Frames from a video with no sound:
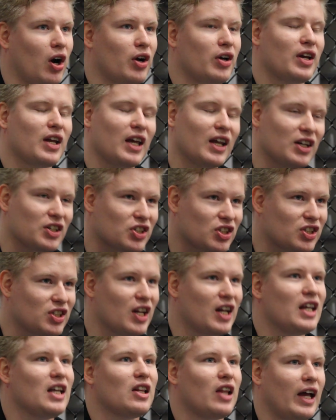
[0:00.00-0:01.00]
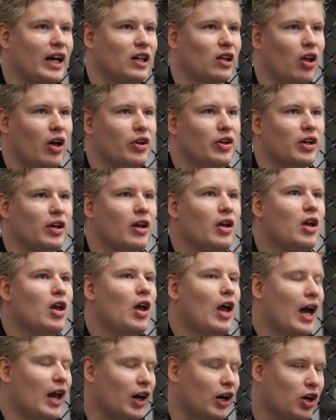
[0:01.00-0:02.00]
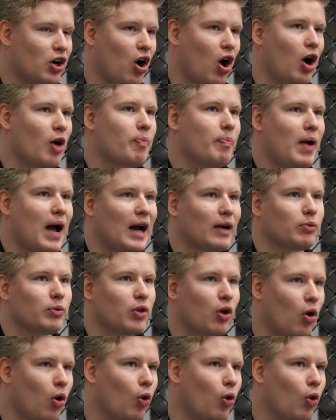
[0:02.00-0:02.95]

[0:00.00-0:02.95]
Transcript: Garden in a city like London and a card packed with